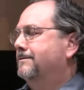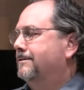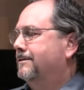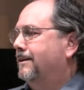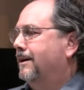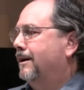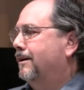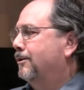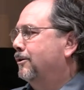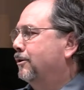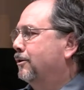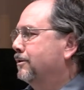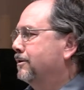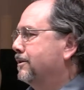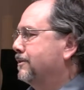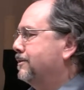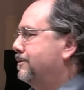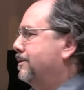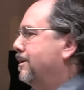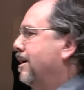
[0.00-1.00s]
our
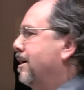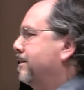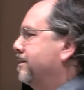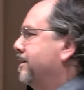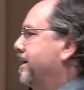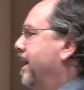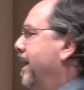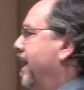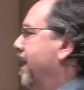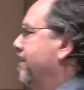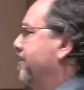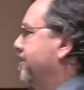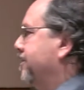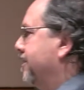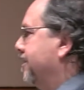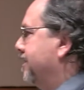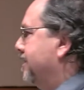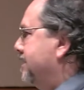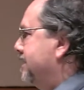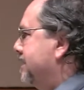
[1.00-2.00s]
oldest daughter,
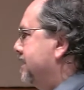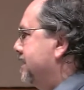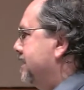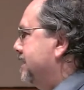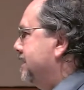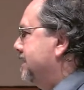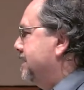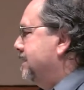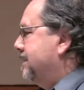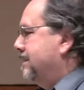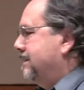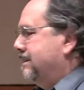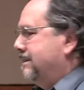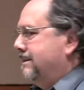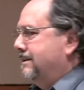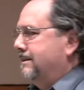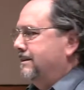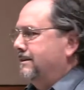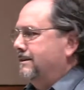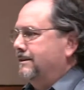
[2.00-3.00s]
Heather,
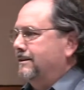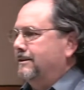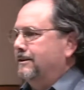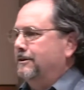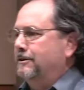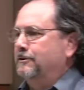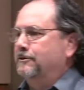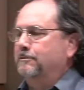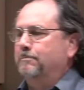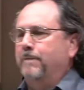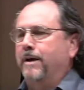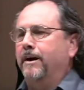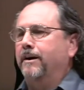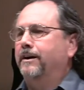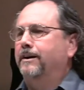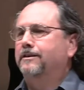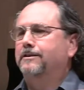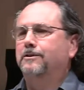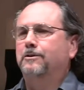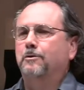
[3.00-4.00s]
who's
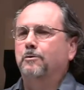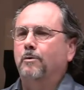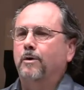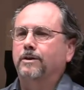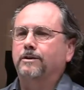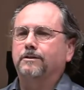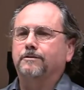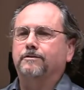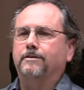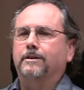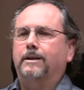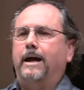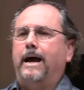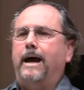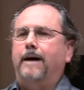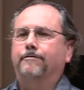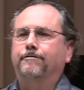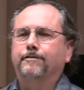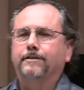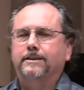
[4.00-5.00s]
married to a wonderful
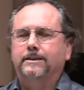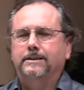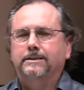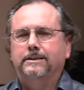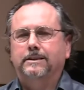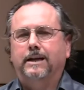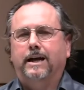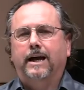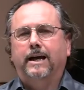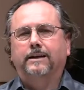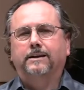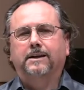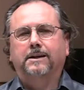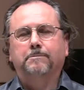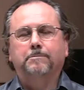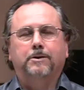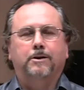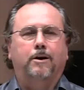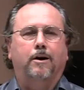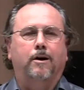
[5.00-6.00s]
African guy
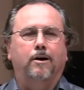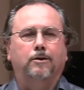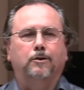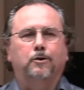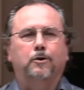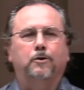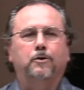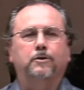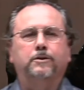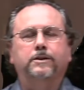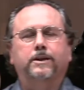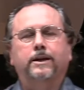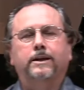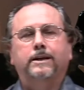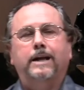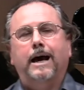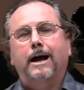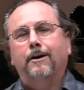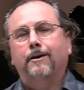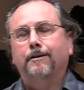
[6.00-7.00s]
named Carlo, and they
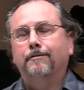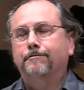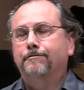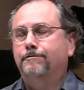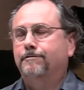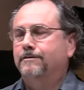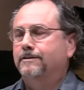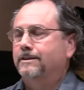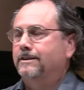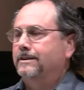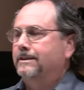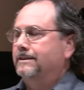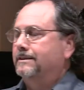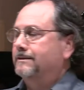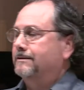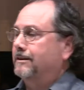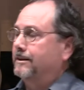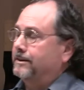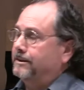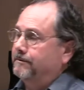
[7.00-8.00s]
now have,
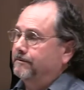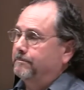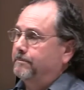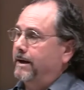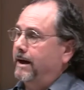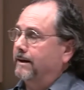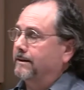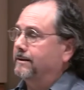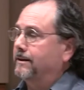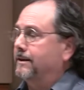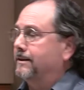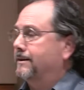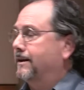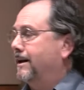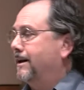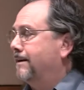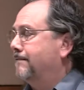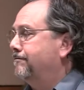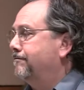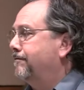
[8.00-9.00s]
well, even back then, they
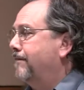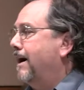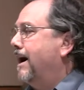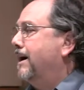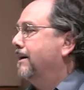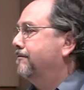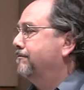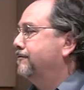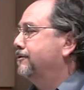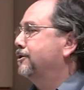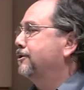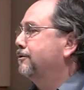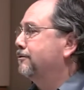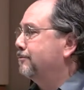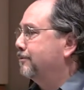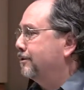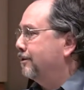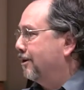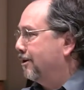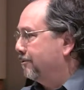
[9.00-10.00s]
had five
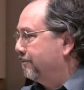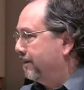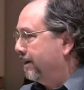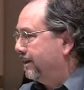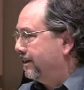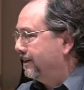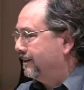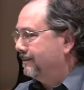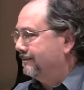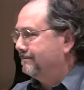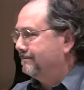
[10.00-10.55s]
children already.